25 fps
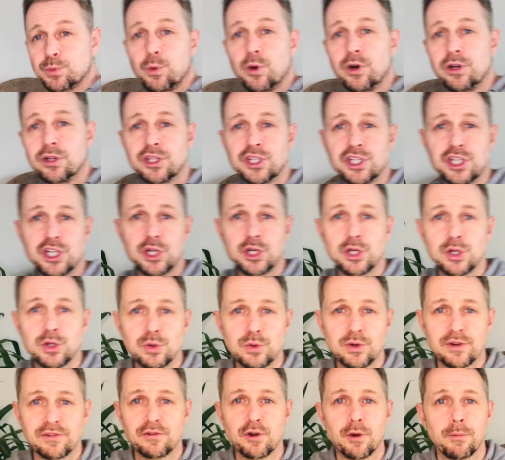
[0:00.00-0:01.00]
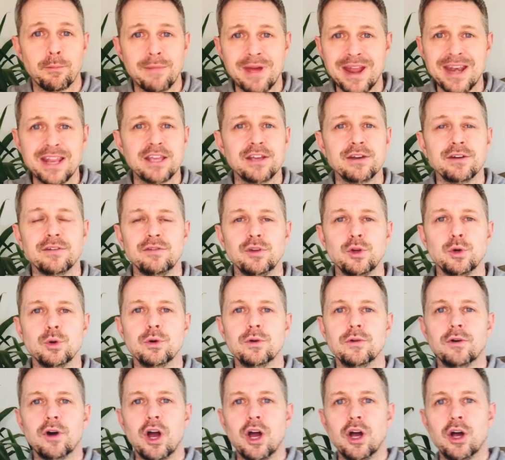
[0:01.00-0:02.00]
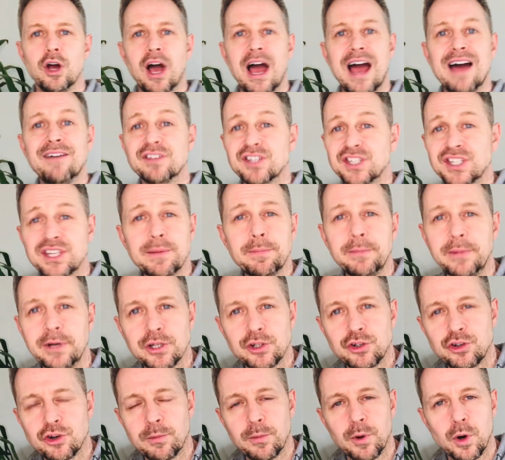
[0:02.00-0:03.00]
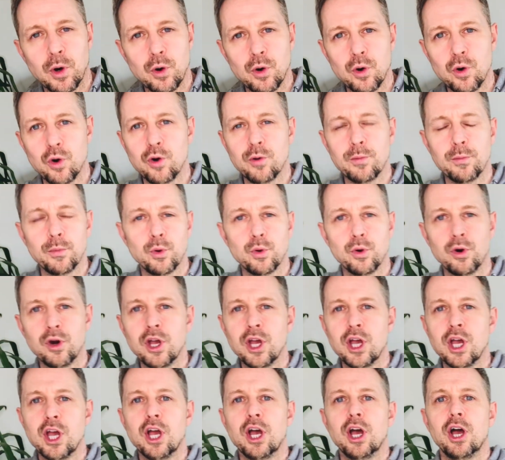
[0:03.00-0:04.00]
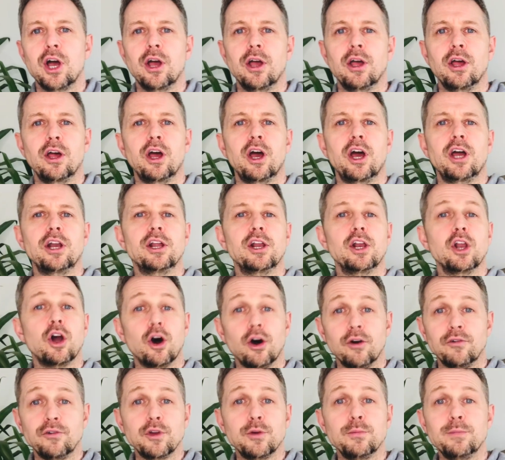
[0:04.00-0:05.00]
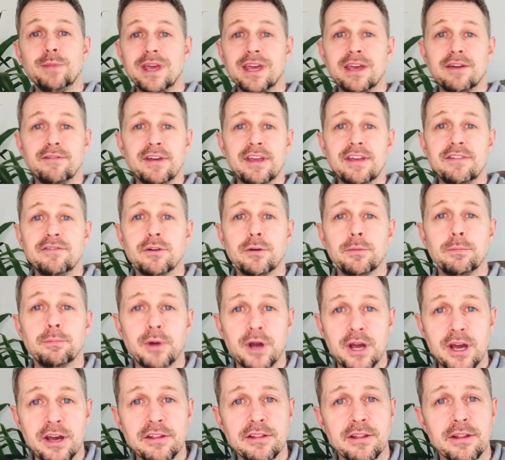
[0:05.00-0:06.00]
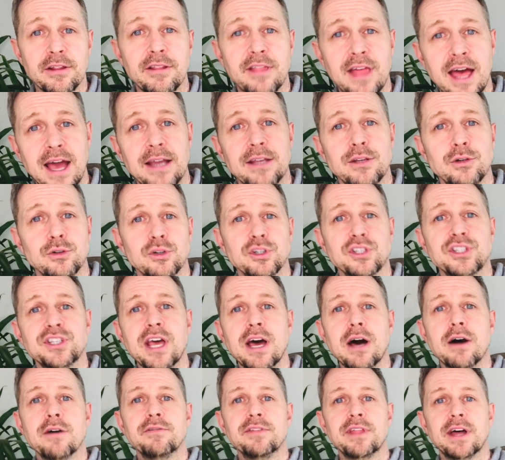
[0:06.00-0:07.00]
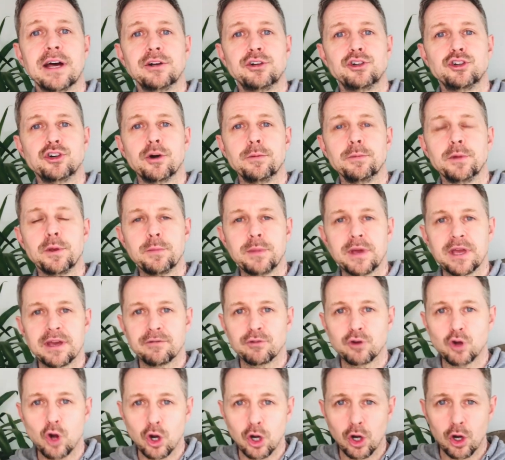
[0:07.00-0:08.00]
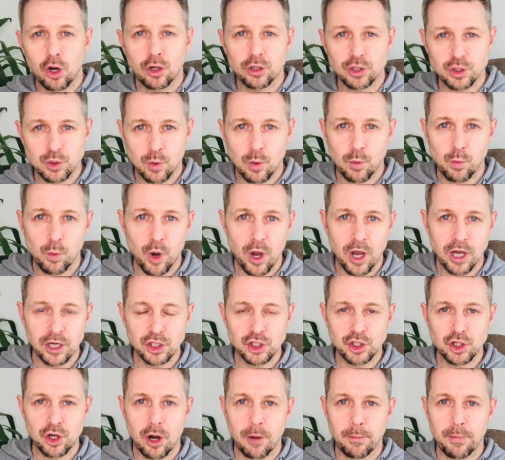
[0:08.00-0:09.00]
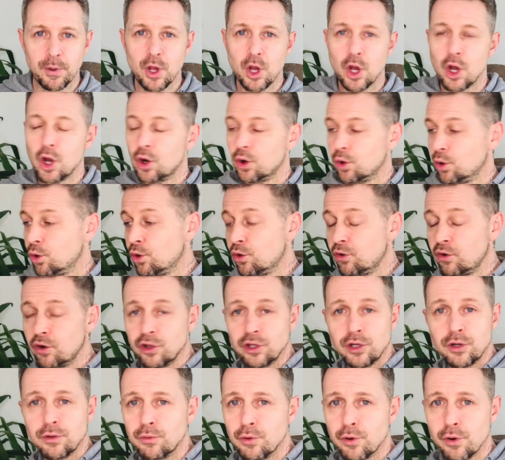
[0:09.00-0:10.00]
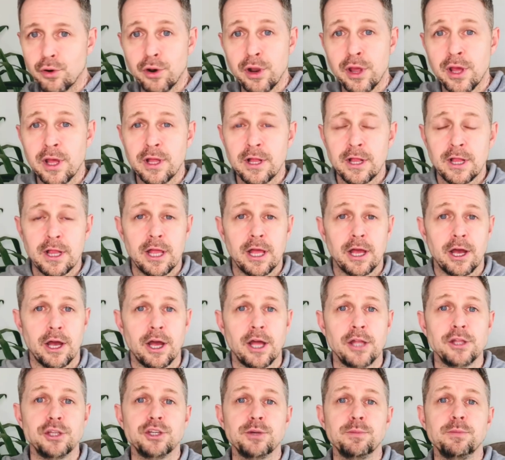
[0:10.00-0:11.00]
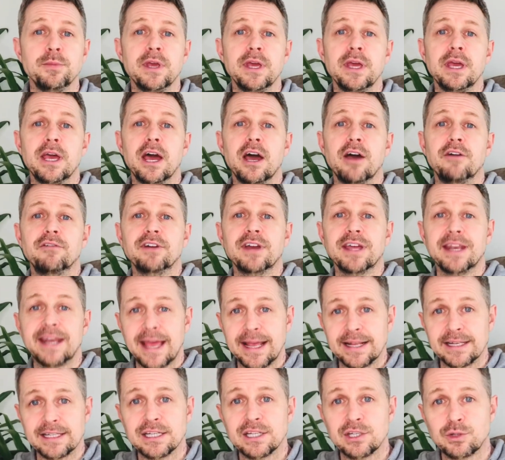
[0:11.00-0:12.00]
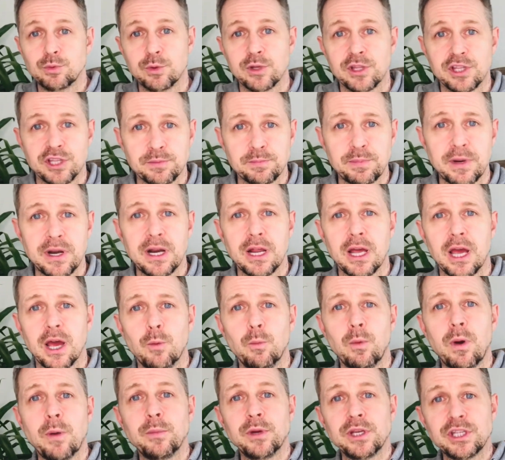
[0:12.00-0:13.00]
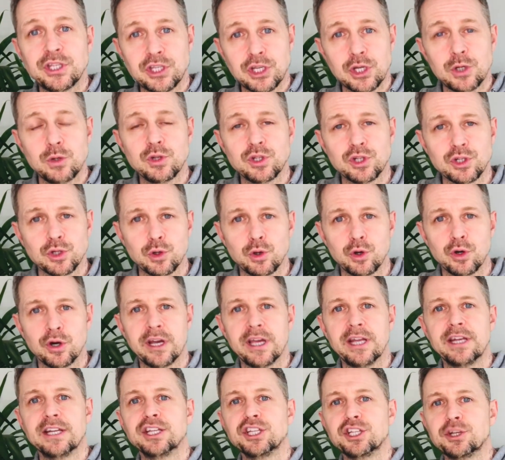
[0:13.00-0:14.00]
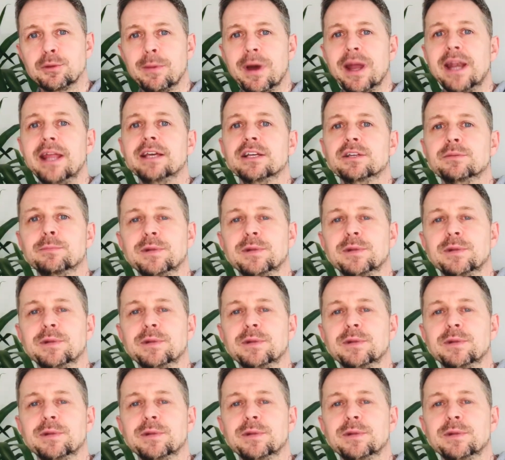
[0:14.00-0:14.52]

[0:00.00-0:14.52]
one or two, if not many of you, have a similar drum at home, or, and a lot of you may have even birthed that yourself, that drum. You may have gone along to a workshop or on your own, and you may have connected with spirit. And when we do so in a shamanic